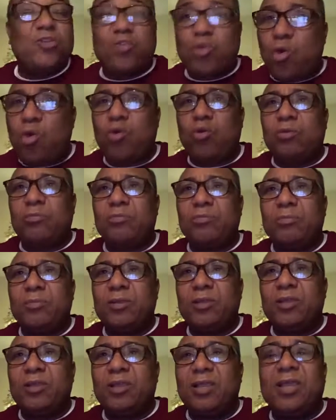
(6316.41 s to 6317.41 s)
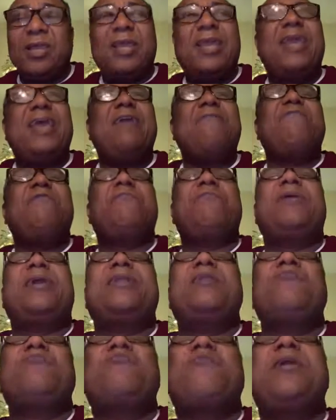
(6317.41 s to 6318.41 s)
No,
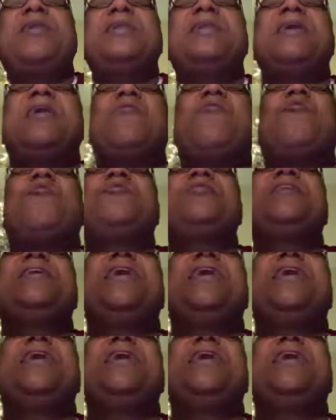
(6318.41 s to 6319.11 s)
everybody went there on